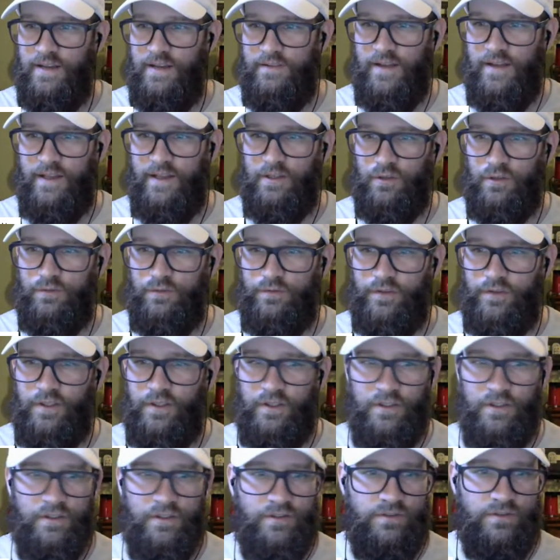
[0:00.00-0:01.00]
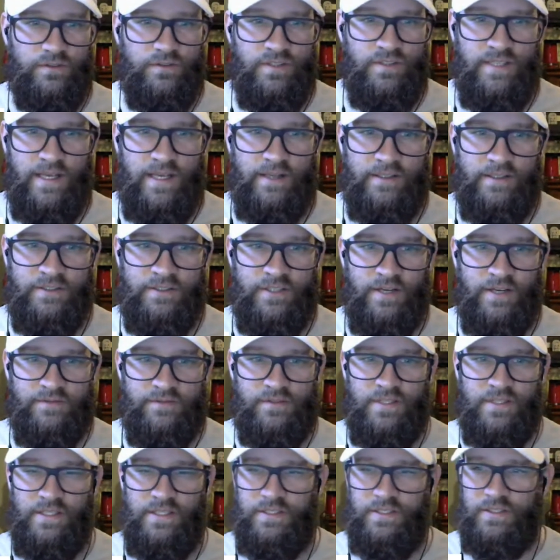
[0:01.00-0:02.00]
Daniel Field,
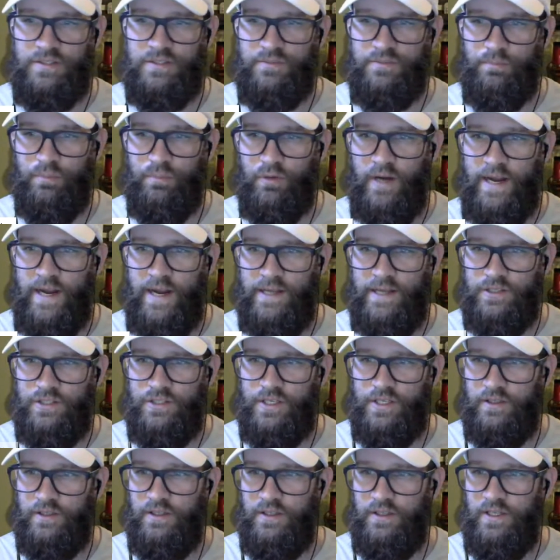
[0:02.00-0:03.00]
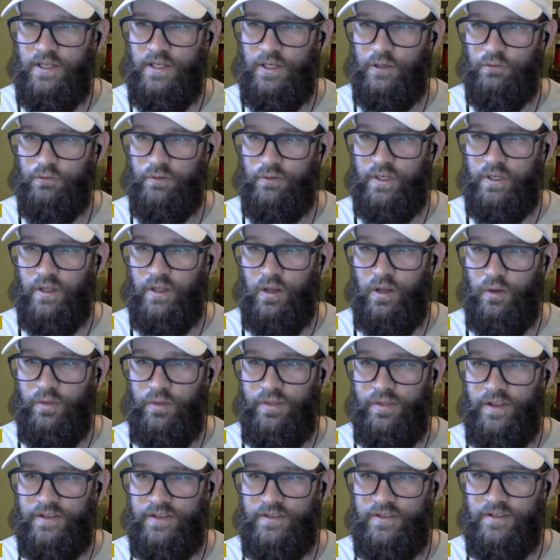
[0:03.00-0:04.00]
THFC just branching. Reload
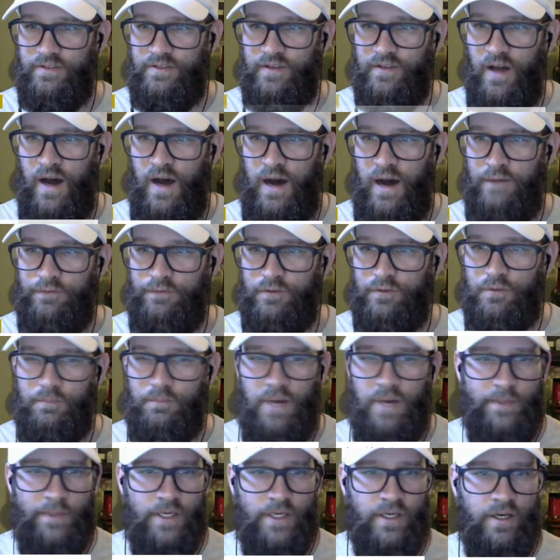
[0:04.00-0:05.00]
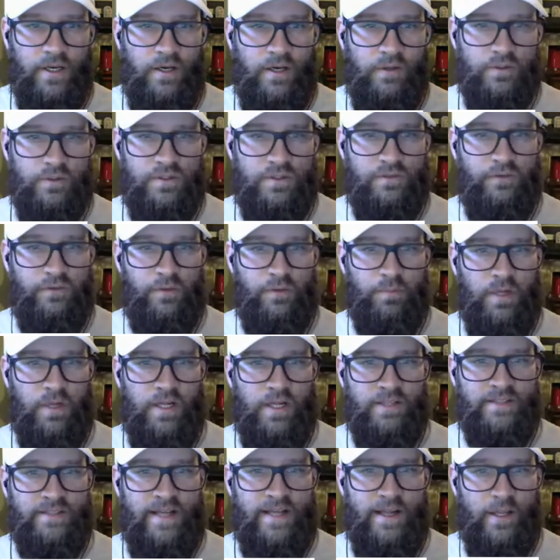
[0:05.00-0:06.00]
thinks he's awful. Mama Coates,
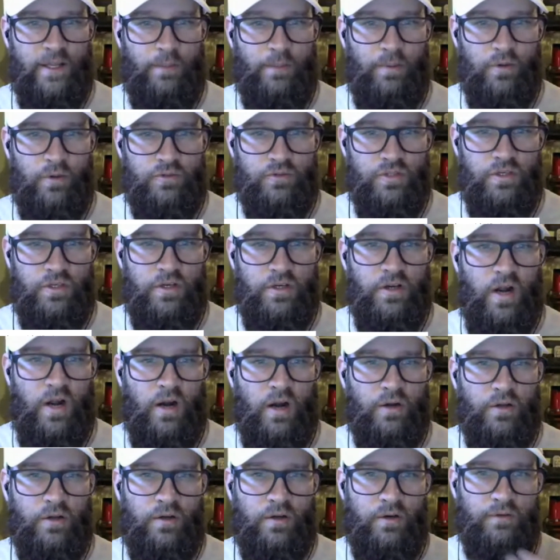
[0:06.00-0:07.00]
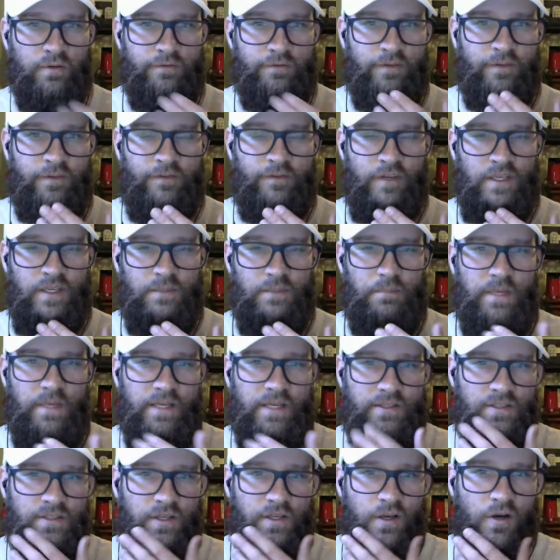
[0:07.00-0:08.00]
Football Italia, posted an article 15
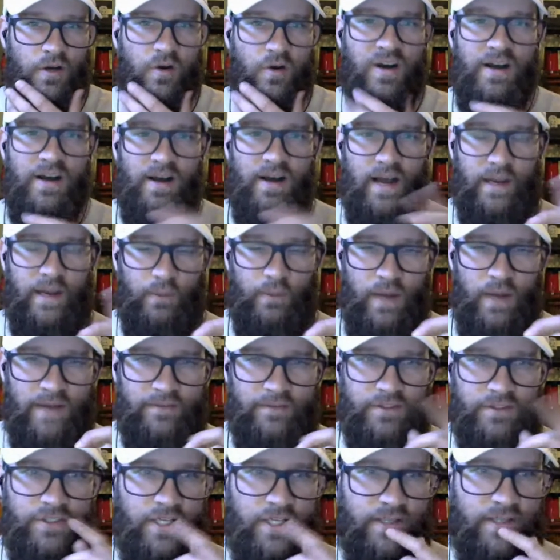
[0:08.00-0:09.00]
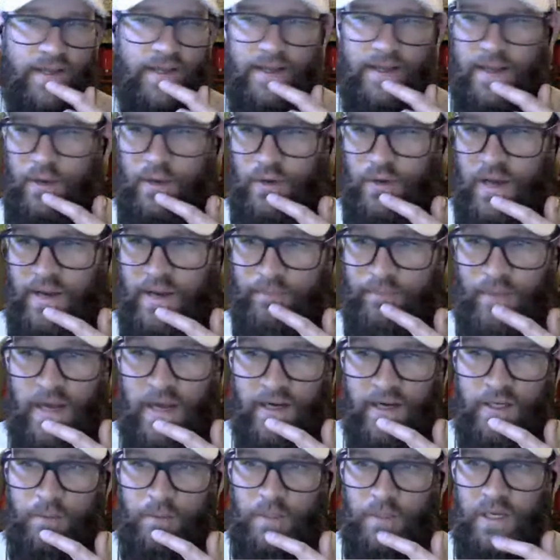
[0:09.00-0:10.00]
minutes ago. I will have to check that out. I'm not
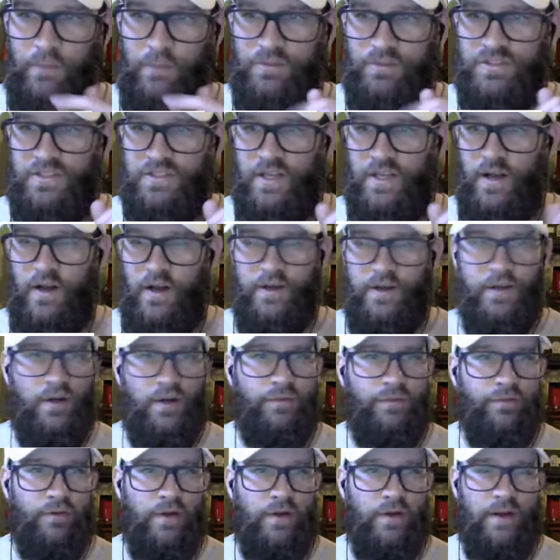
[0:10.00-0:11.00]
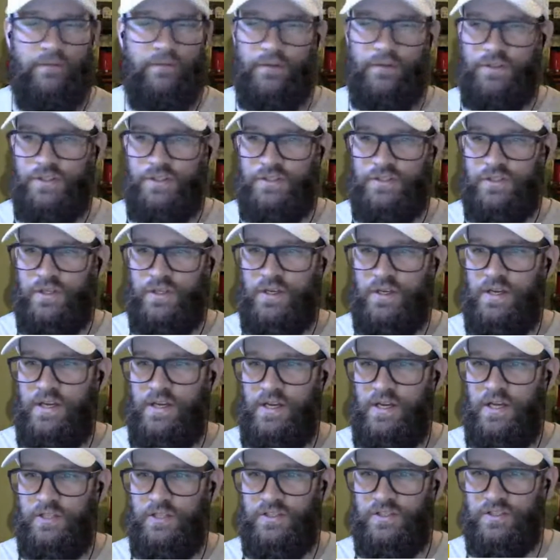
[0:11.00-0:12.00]
going to be able to stay on here forever just to
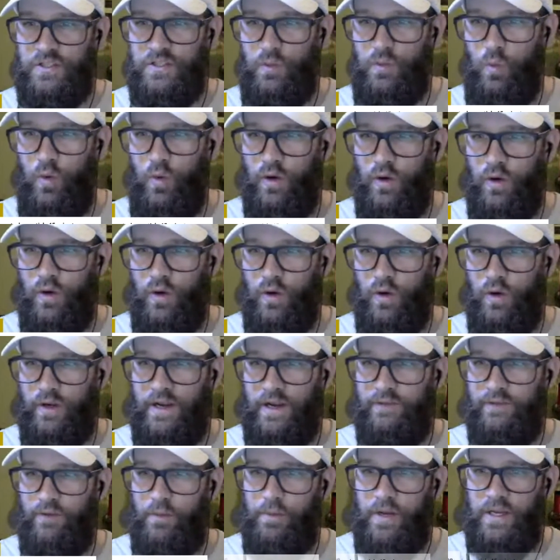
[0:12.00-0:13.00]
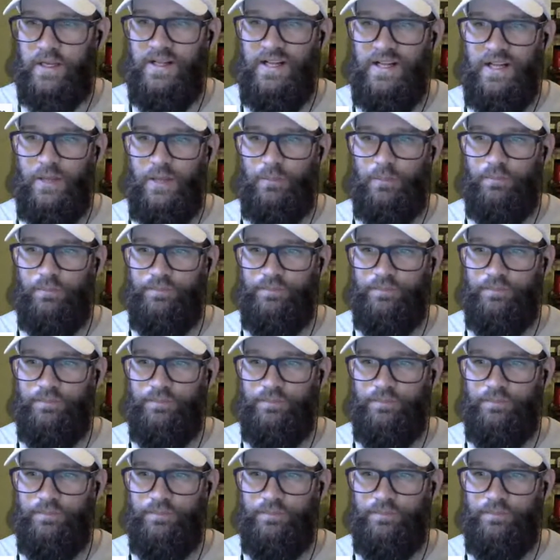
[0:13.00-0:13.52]
warn everybody.